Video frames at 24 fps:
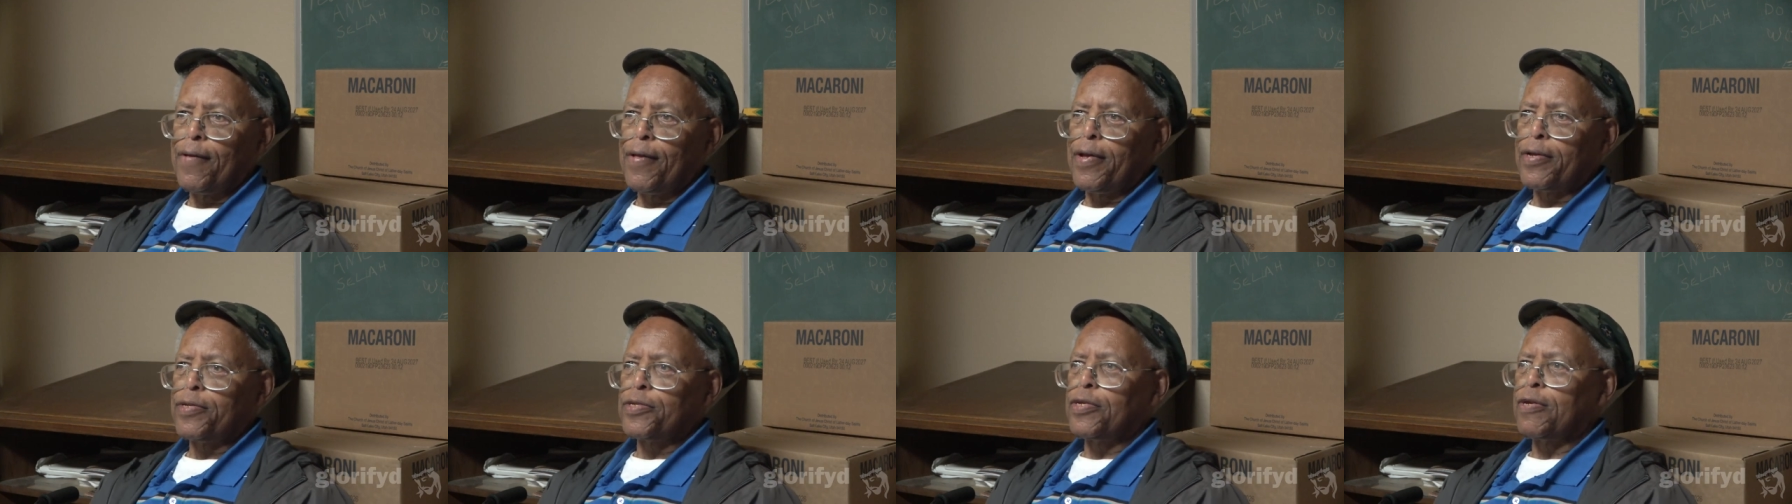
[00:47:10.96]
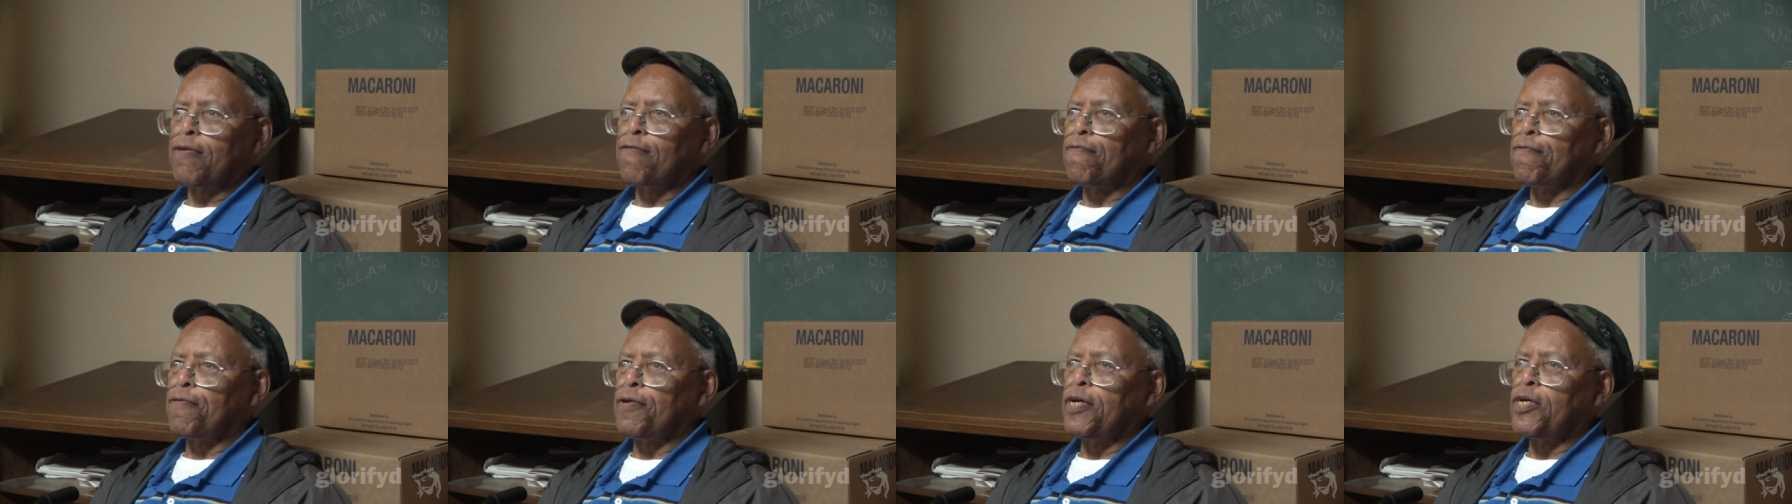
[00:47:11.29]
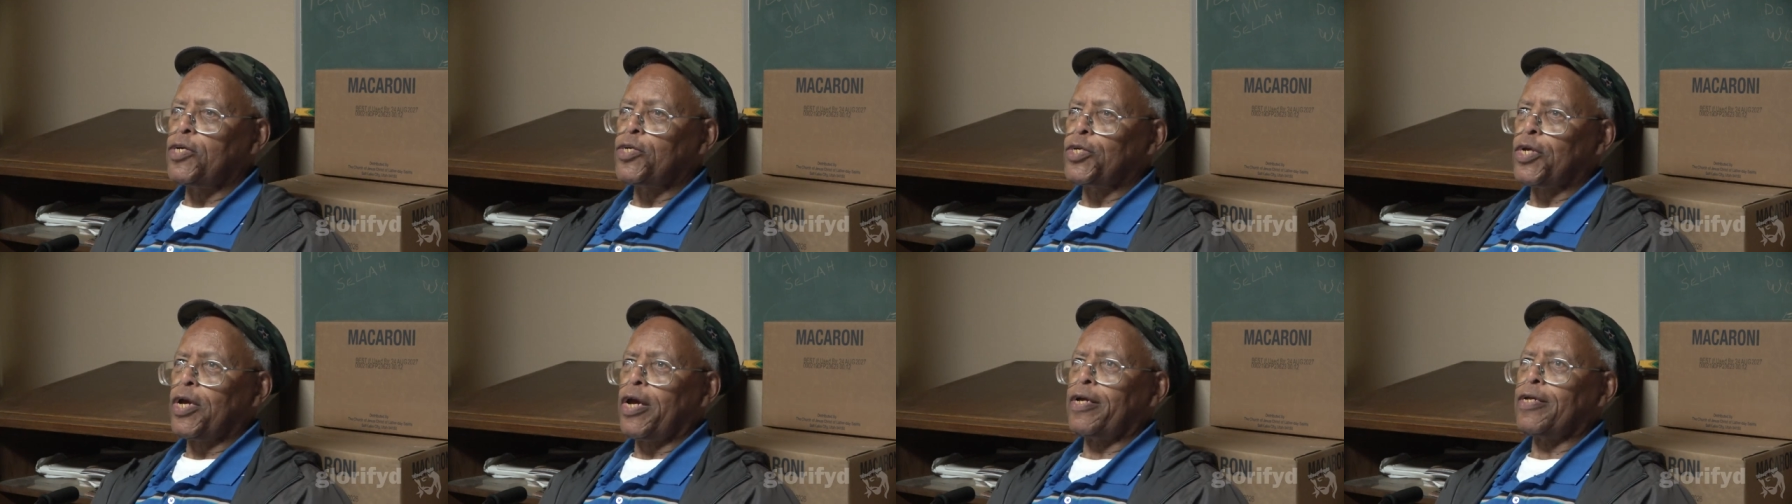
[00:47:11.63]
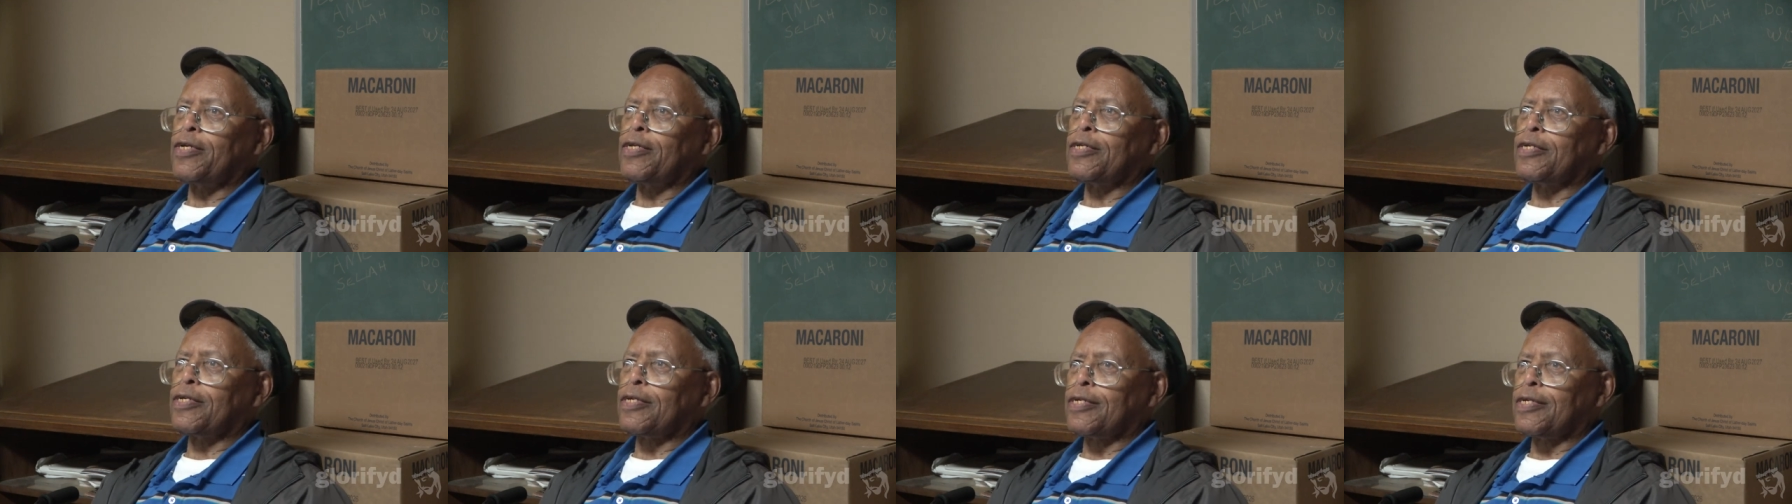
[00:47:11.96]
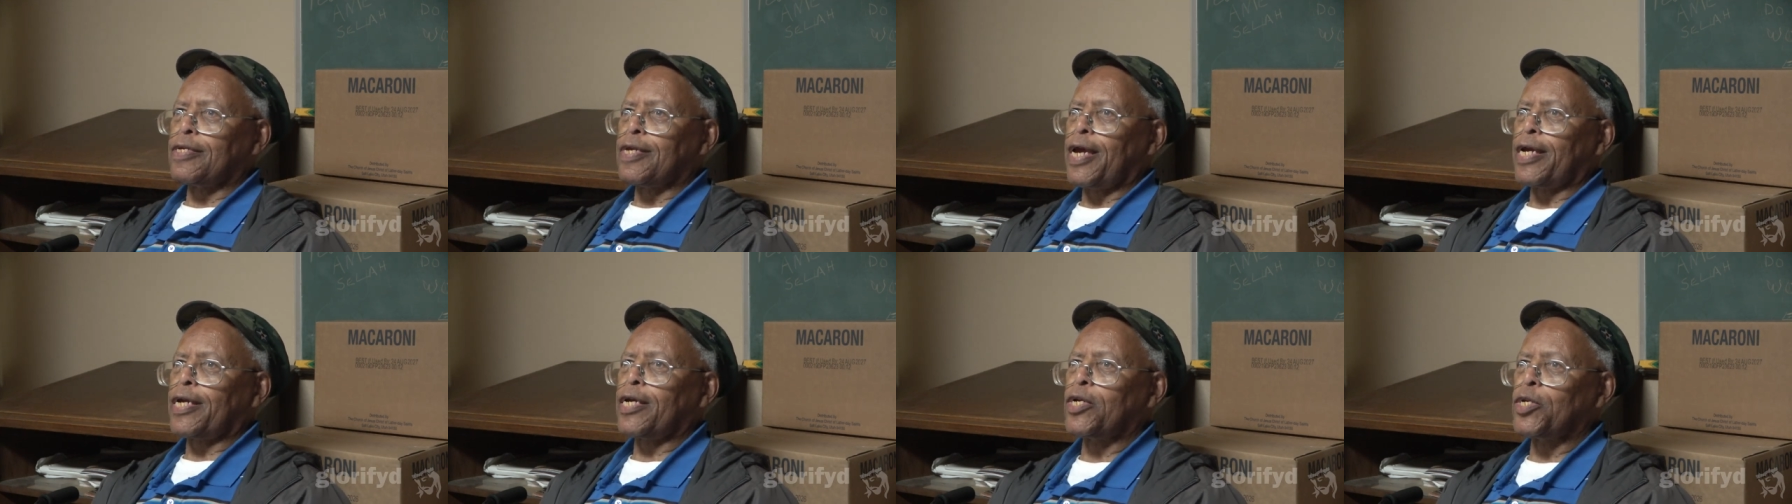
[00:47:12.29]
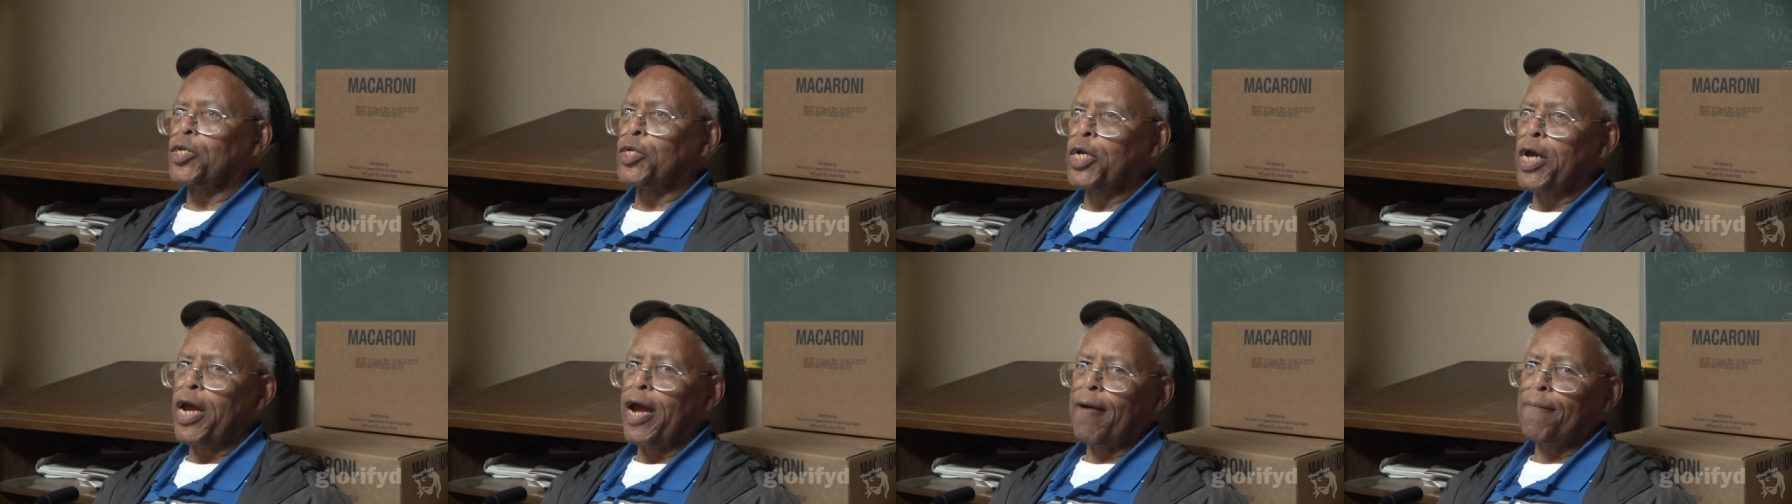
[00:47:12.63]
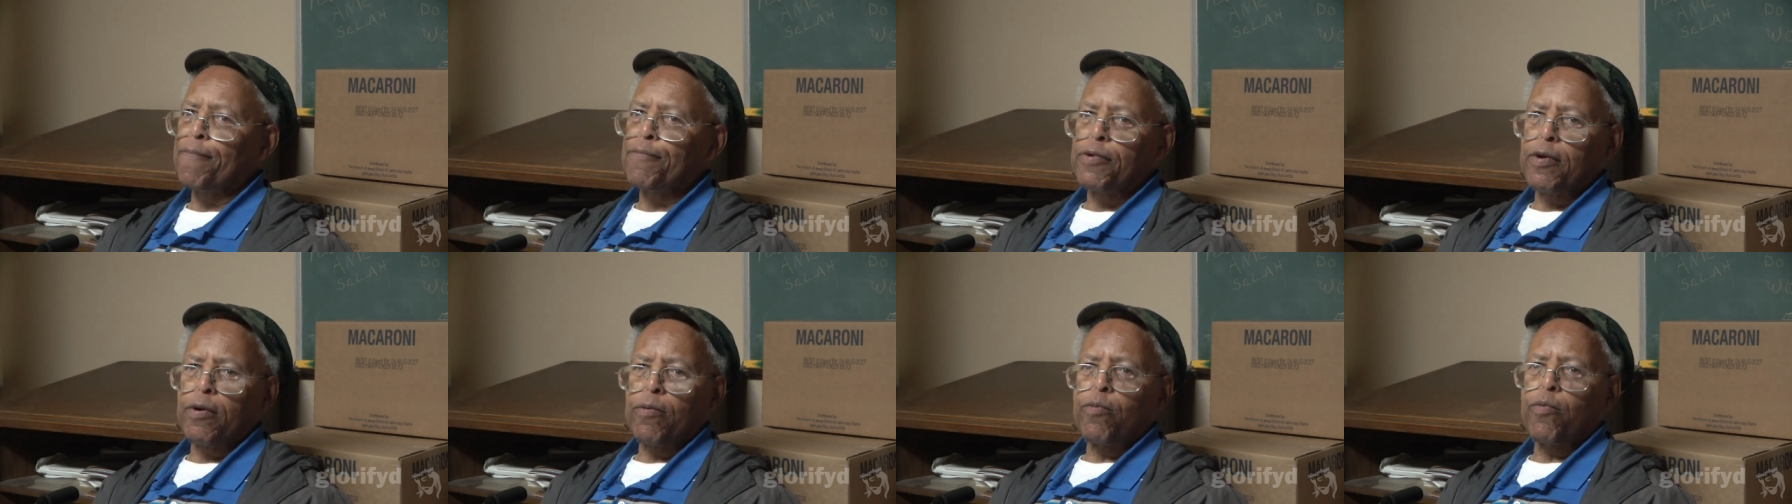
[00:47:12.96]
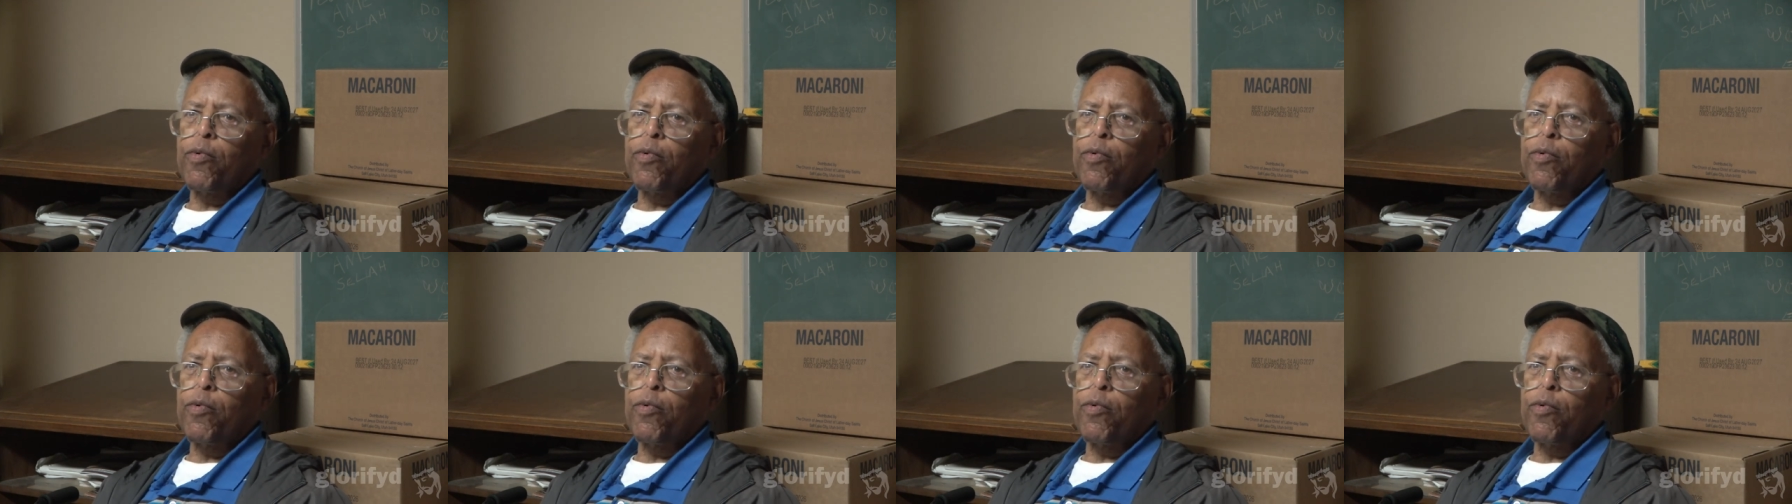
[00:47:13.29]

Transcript: That's Ephesians, the second chapter.